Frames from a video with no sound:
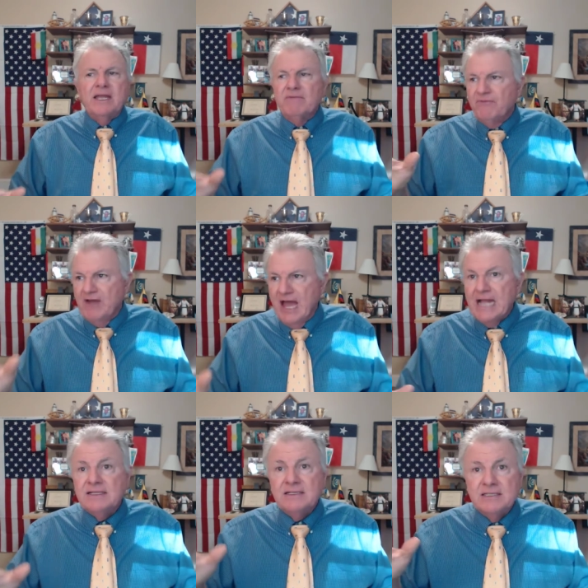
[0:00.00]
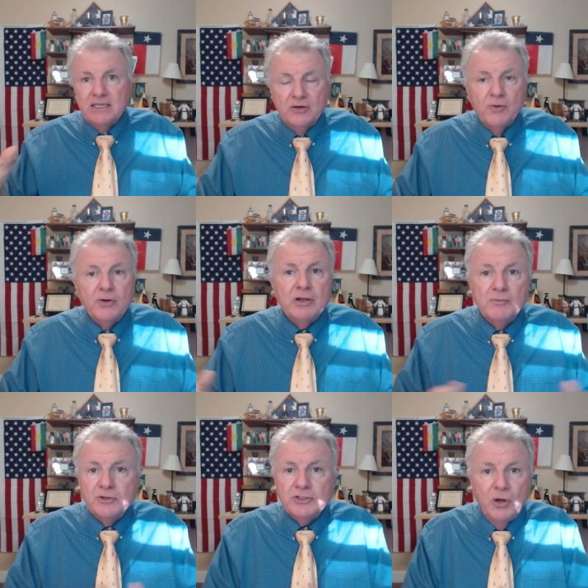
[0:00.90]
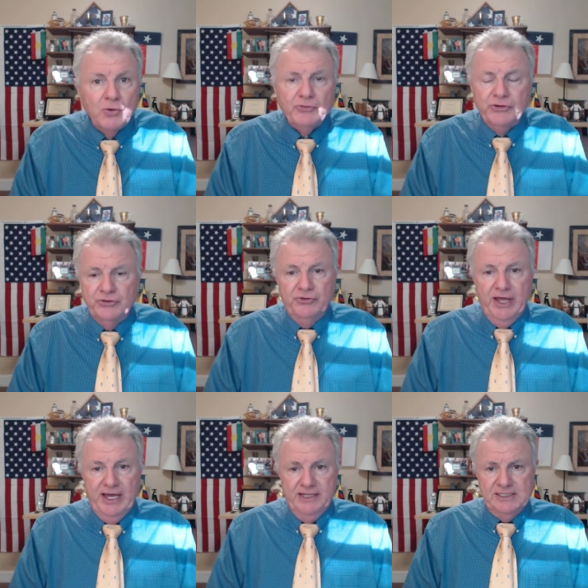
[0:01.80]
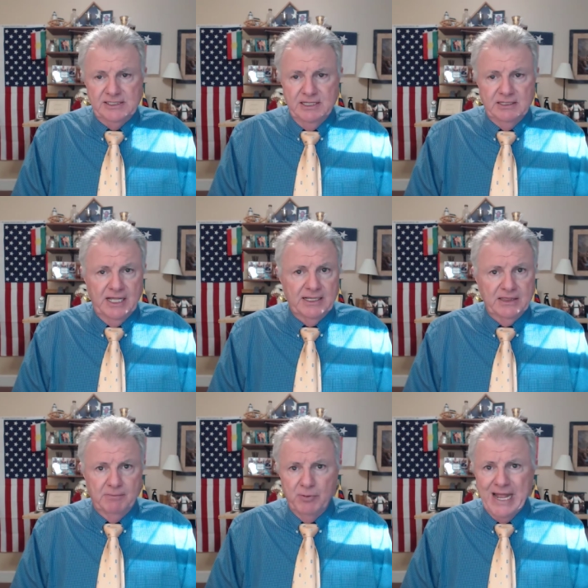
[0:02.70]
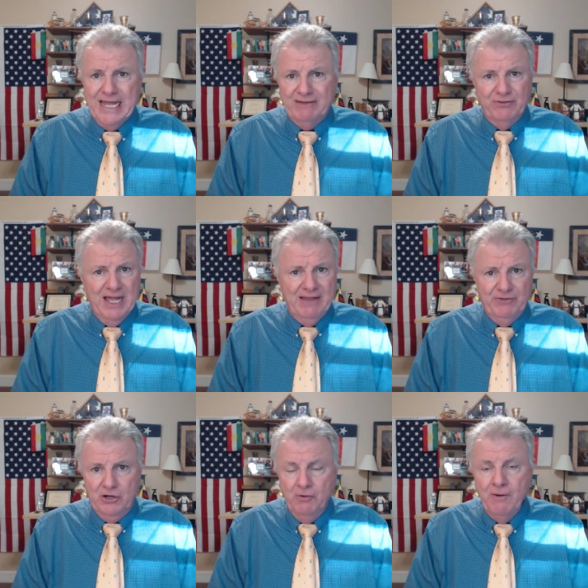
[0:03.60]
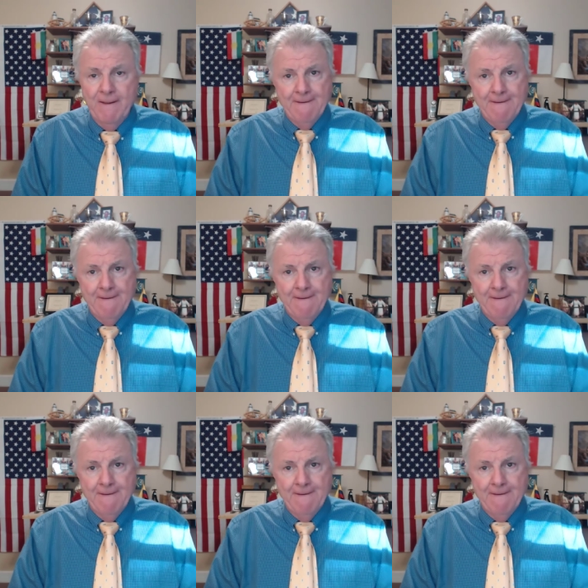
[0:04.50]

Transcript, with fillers: In fact, it, you know, we're, we're told to do that. It's the, like the bread of life, you know.